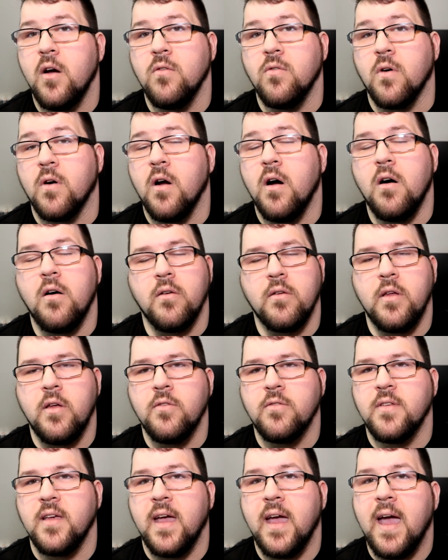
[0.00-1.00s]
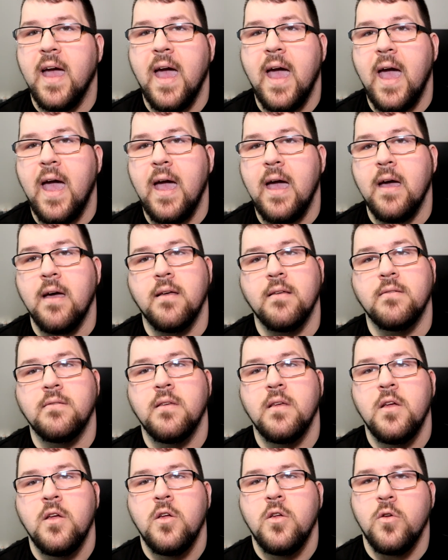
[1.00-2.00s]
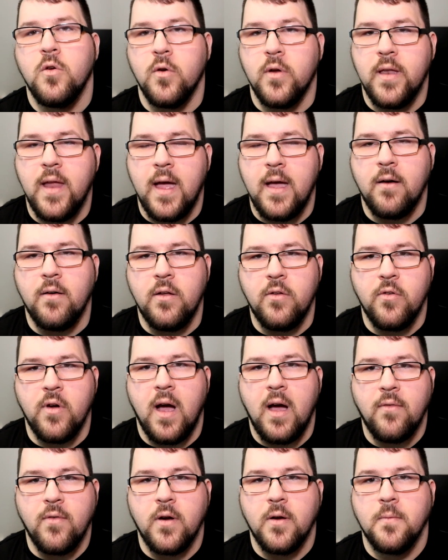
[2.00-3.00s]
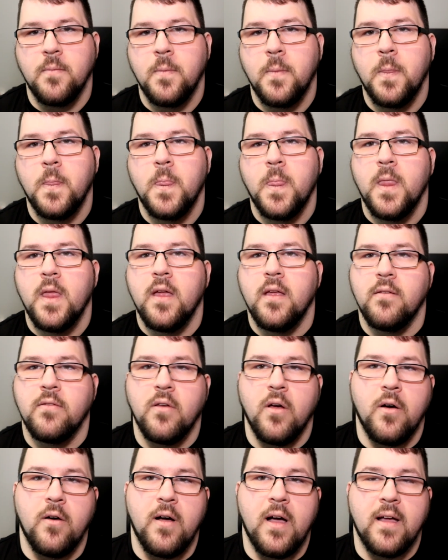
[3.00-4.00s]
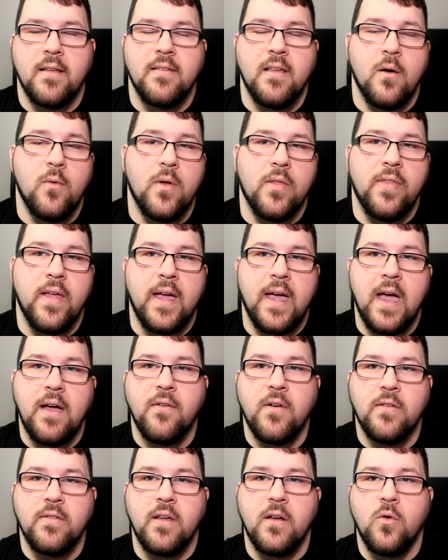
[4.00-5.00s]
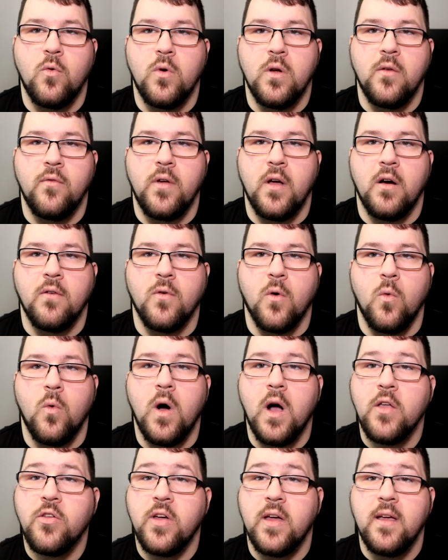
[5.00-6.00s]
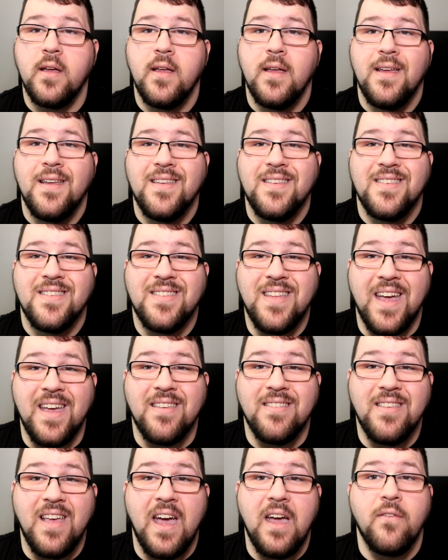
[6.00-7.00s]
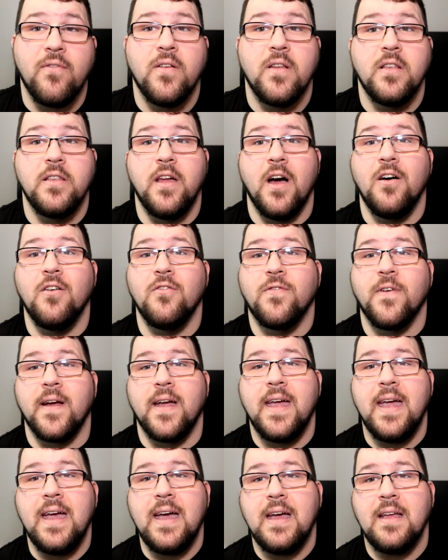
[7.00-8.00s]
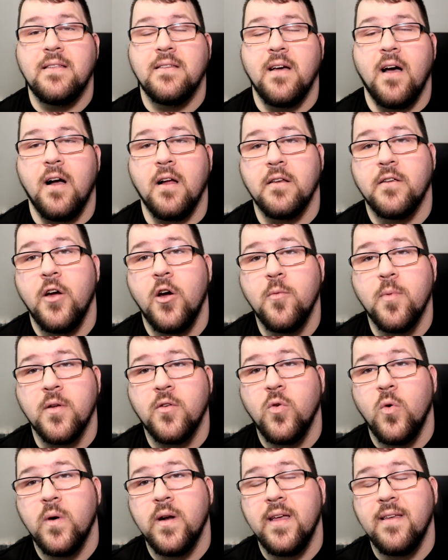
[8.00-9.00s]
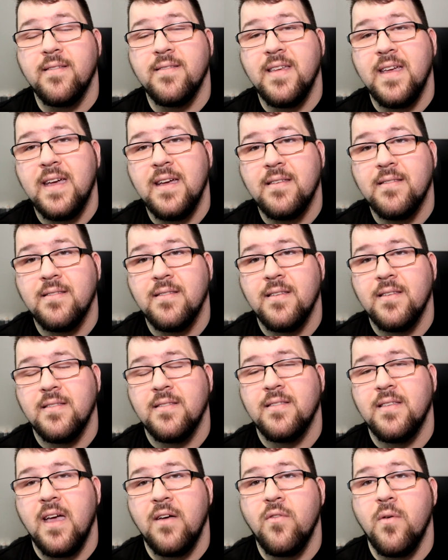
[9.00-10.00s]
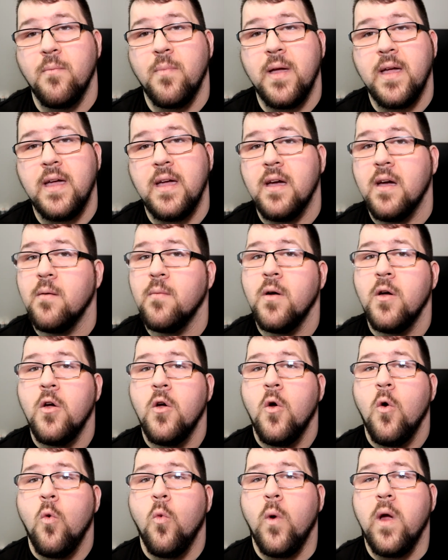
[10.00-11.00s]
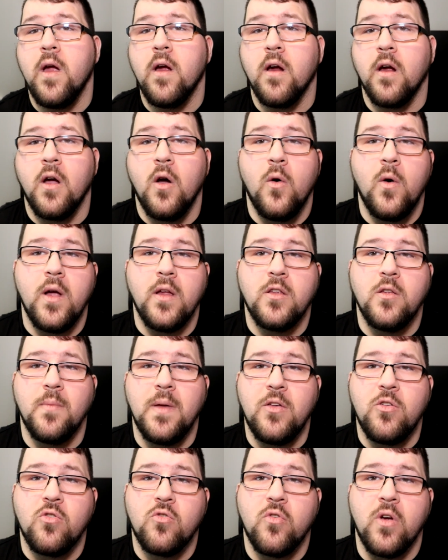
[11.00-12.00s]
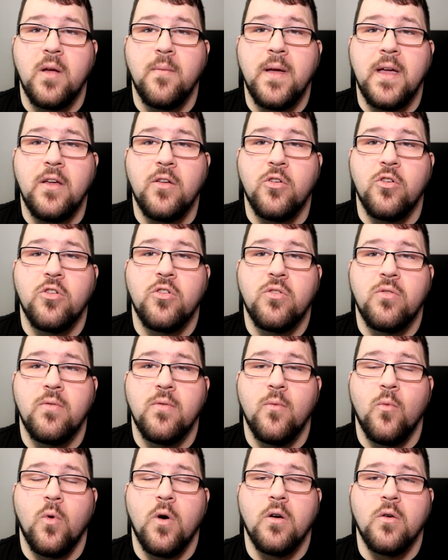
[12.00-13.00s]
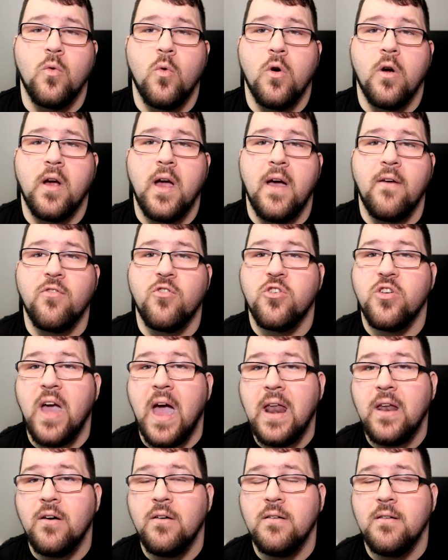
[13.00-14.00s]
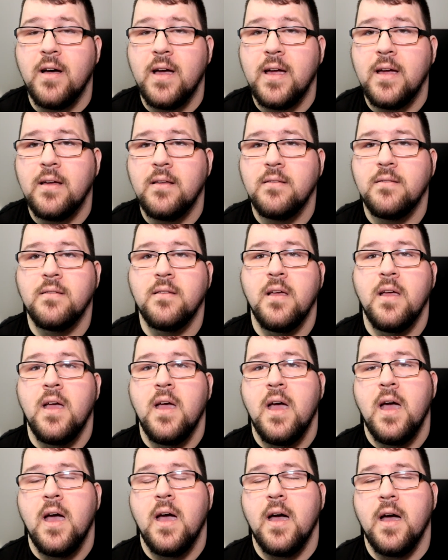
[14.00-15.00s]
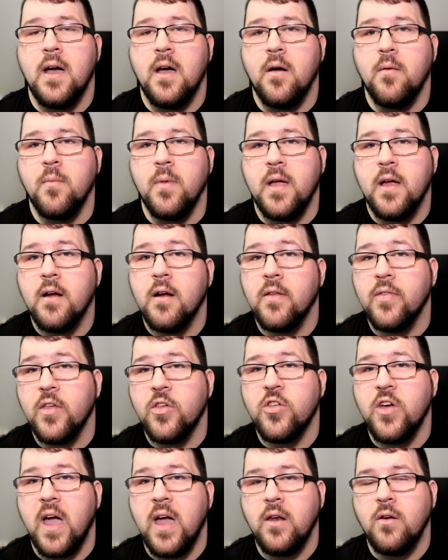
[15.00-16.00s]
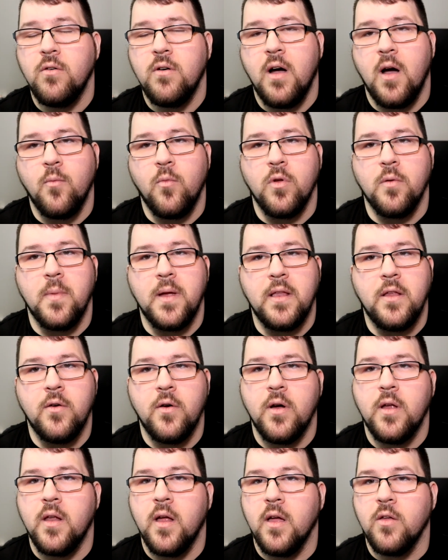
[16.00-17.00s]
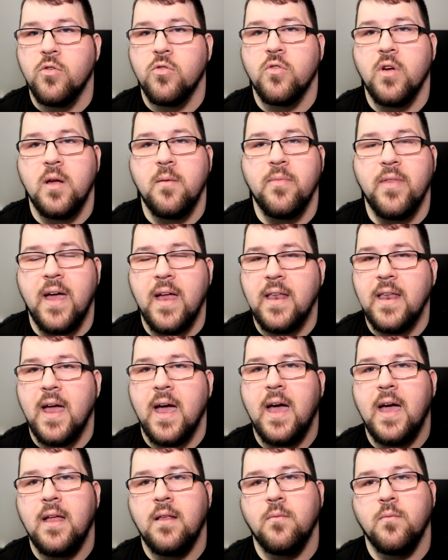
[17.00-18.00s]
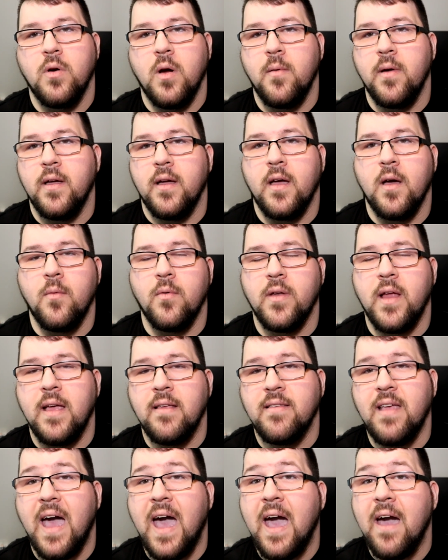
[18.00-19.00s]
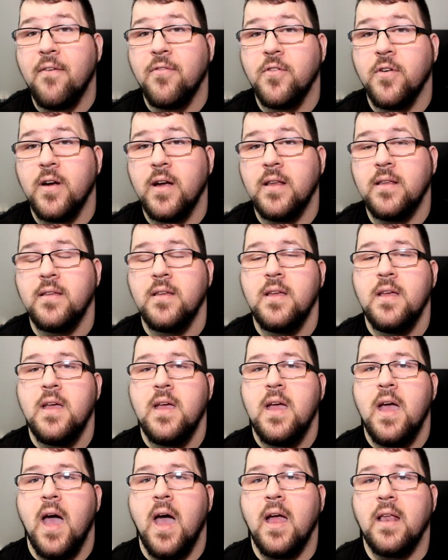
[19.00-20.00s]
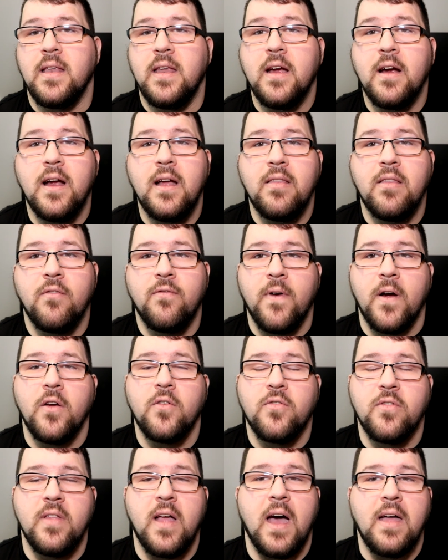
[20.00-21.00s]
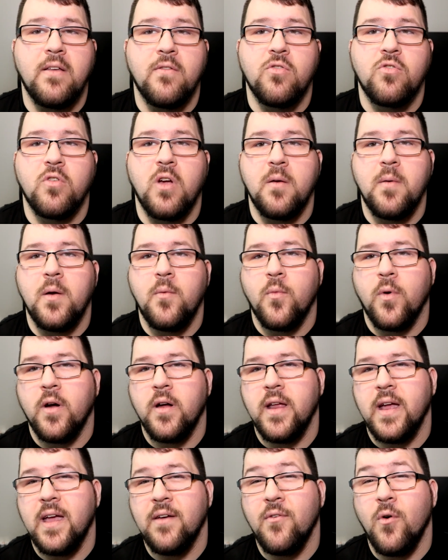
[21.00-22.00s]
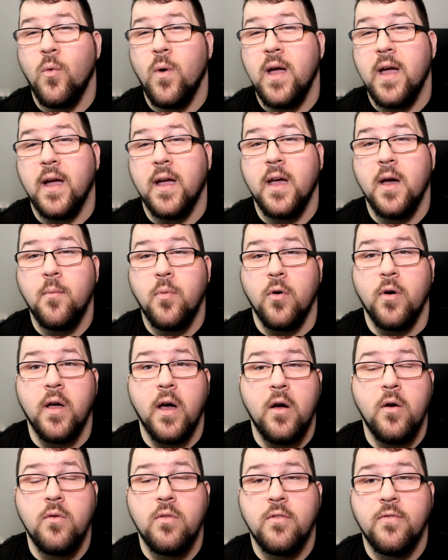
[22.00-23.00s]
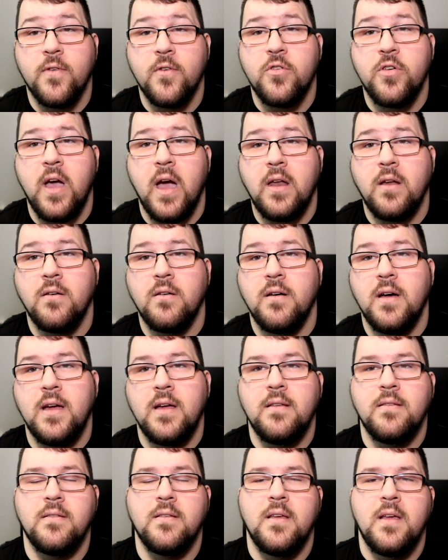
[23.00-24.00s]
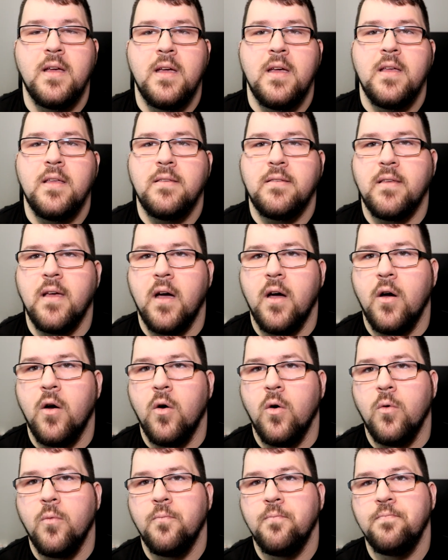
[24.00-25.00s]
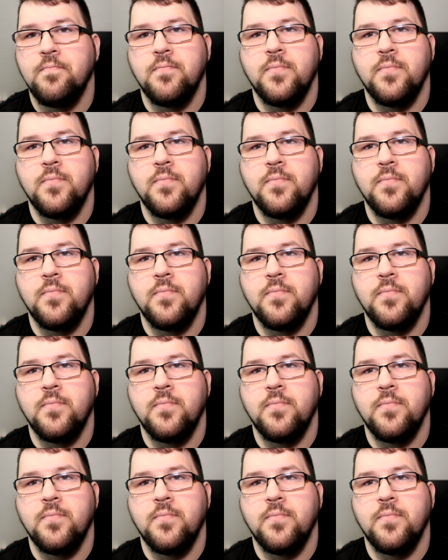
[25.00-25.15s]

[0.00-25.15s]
overall using it as your daily driver. And so, like I said, I want to thank every single one of y'all for watching. Stay safe. Don't forget, October 26th, 7 p.m., we are going to be streaming World of Warcraft Shadowlands um, here on the channel. I'm going to be doing a stream that night and probably a couple days after it. Uh, during the first night of streaming, we're going to give away a couple codes for Shadowlands. So